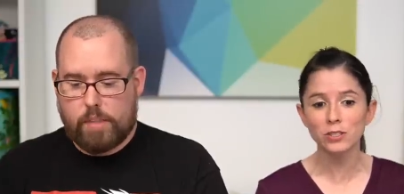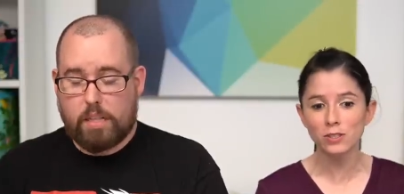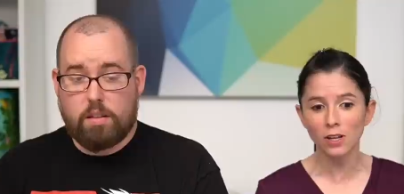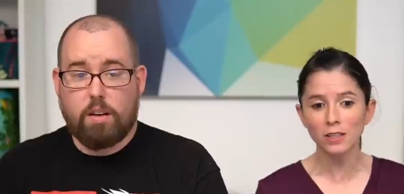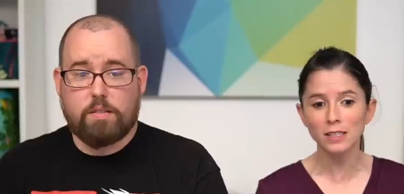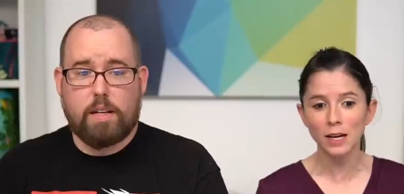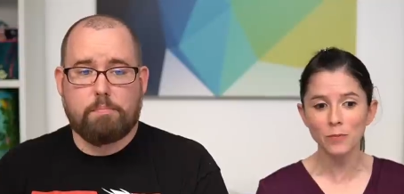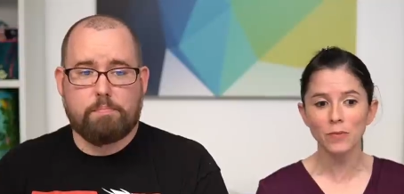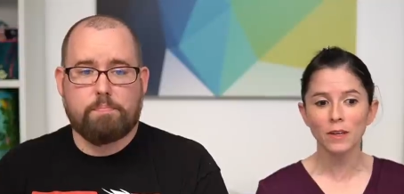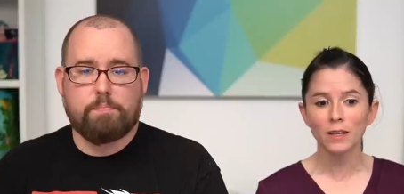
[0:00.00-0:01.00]
Speaker 1: is a long
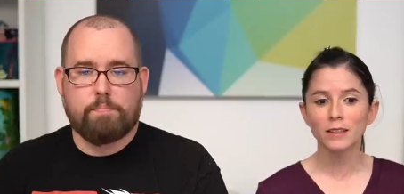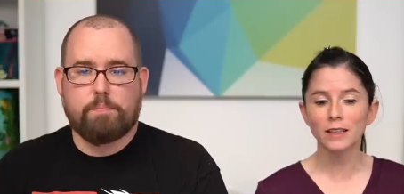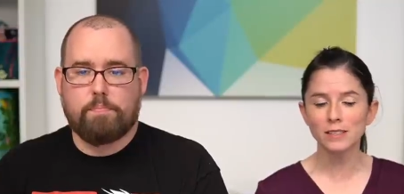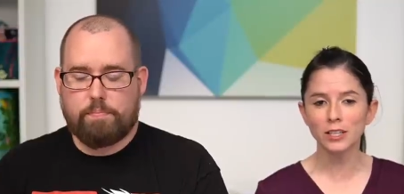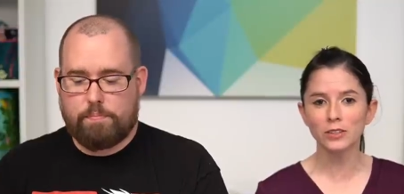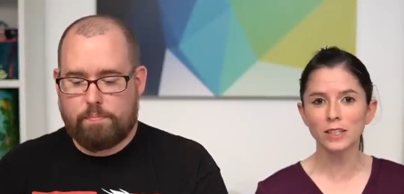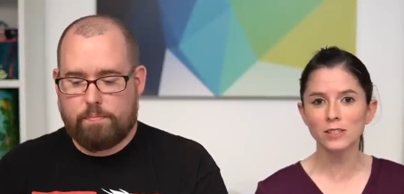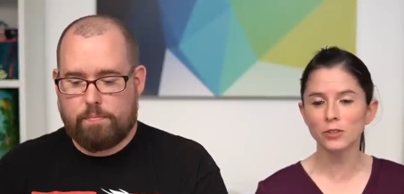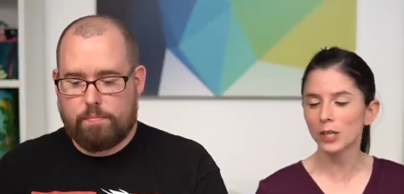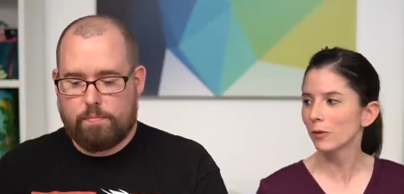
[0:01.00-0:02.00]
time. Thanks, Karen. That's
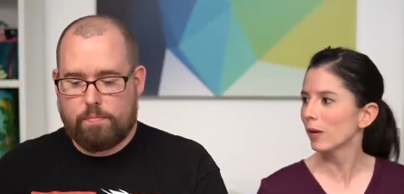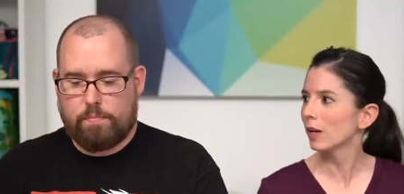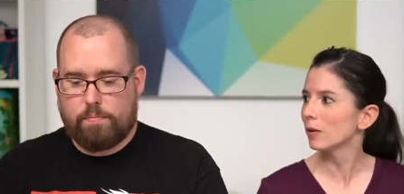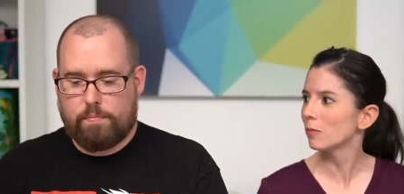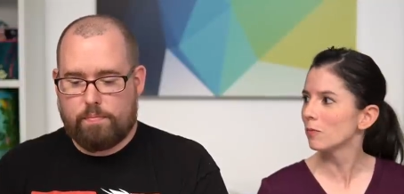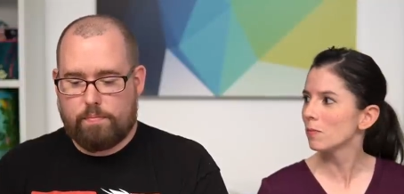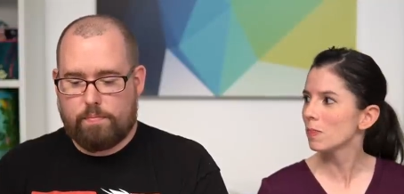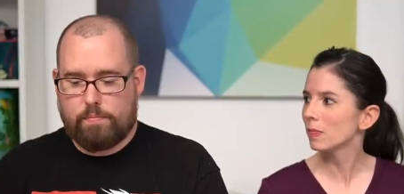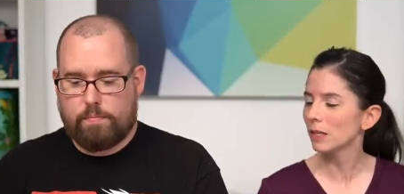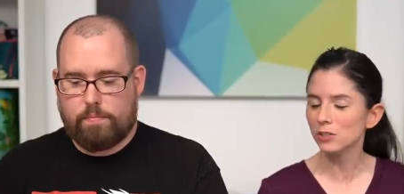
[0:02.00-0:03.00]
a great
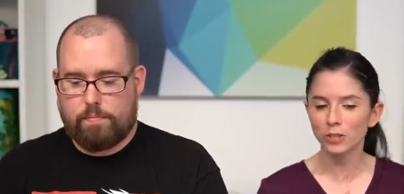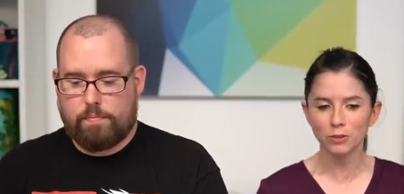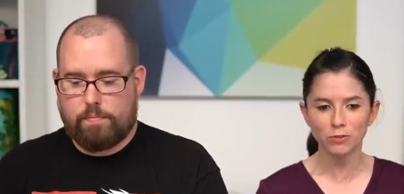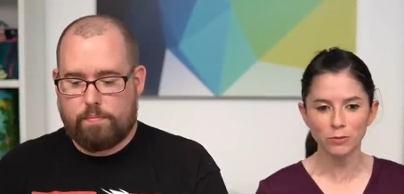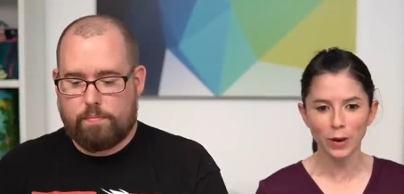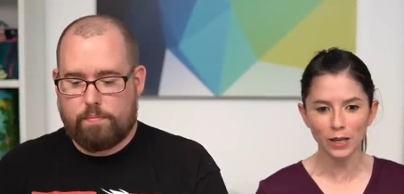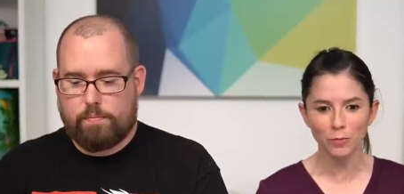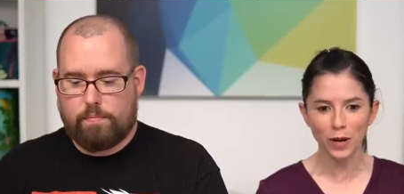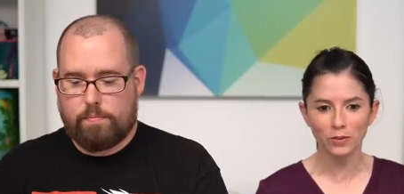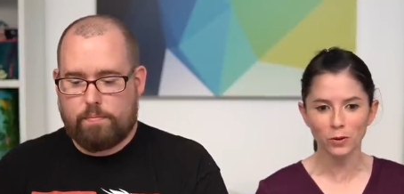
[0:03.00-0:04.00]
that's great feedback
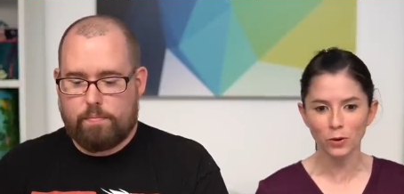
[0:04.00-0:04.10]
about the